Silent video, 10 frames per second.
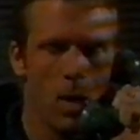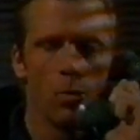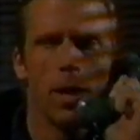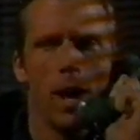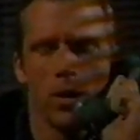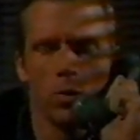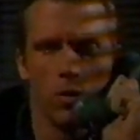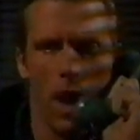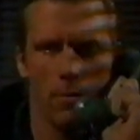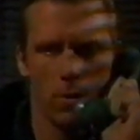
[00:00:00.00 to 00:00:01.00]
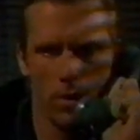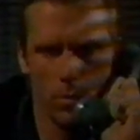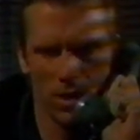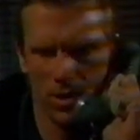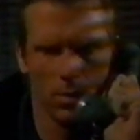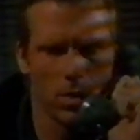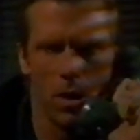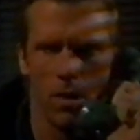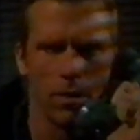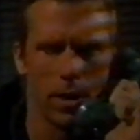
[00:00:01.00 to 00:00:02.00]
We had to grab her, otherwise she would have
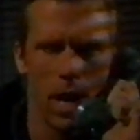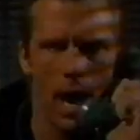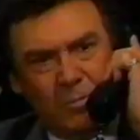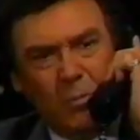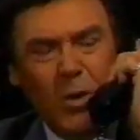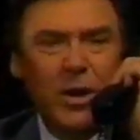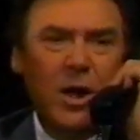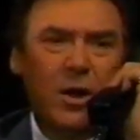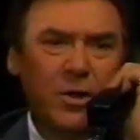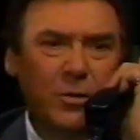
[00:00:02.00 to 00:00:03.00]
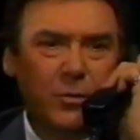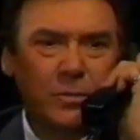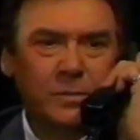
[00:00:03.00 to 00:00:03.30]
called the cops. Where are you?